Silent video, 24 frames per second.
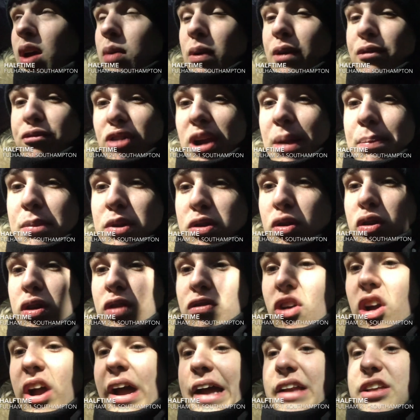with Redmond on the
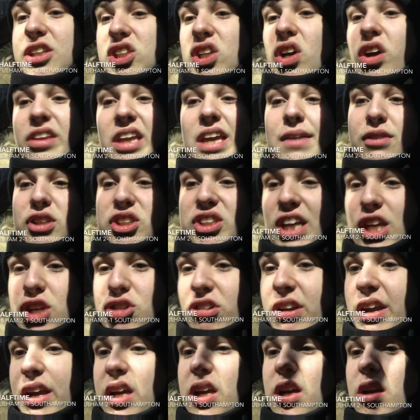right hand side and even
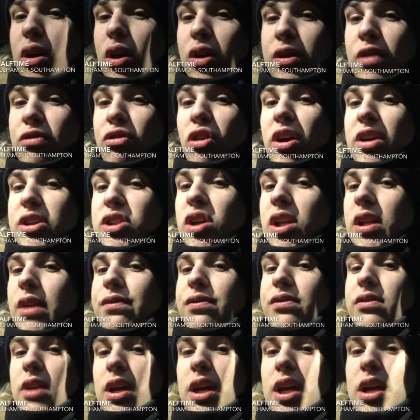Cedric on the right side of
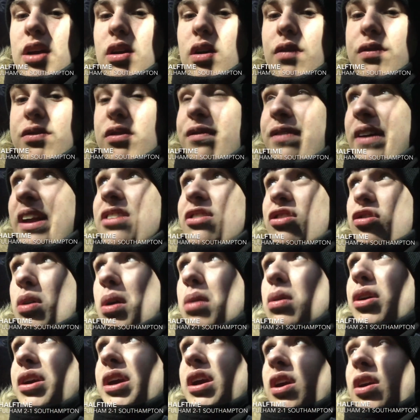defence as
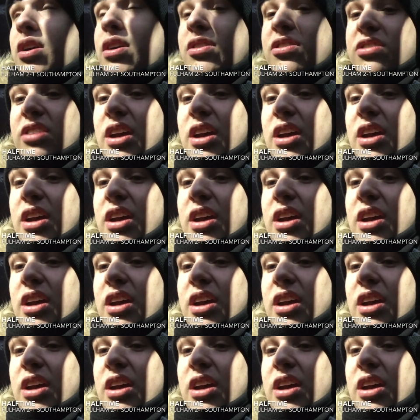well, looking good.